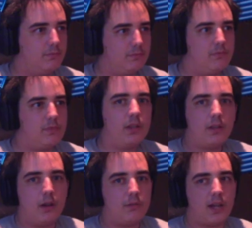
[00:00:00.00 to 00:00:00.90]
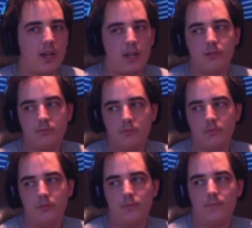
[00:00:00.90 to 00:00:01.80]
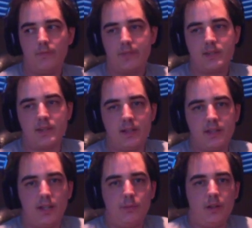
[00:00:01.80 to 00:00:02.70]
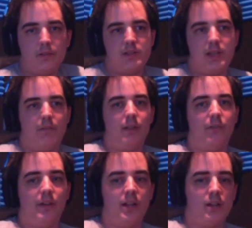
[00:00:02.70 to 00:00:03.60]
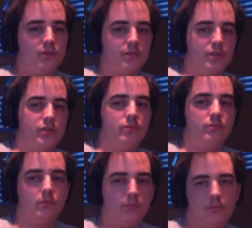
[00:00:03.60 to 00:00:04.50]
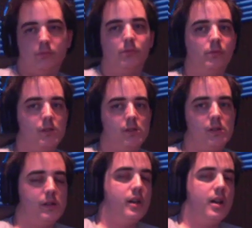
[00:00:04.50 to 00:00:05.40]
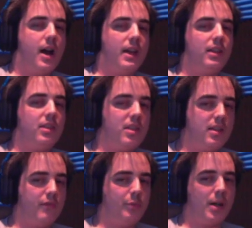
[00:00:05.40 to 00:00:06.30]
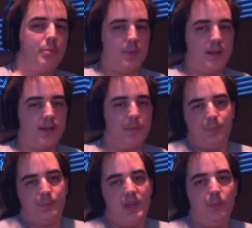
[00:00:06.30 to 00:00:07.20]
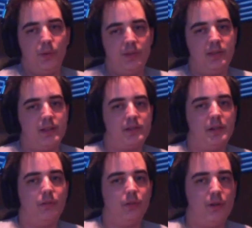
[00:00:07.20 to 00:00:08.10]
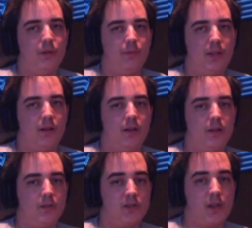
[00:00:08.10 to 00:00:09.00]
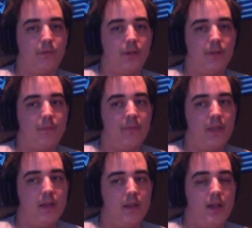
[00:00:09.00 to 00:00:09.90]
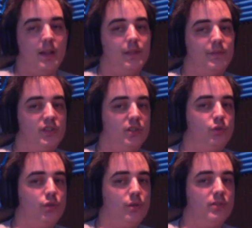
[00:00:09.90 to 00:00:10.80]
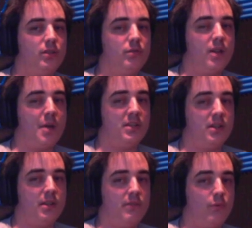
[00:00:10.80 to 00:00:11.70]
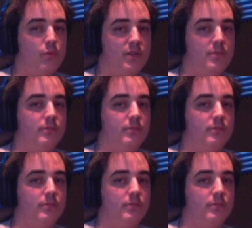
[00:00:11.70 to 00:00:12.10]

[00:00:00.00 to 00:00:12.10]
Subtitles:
It's like, okay. It's not like anyone else is having a financial issue. I could think of probably a couple people in that server alone that are suffering, and I've still chose to do commentary for him,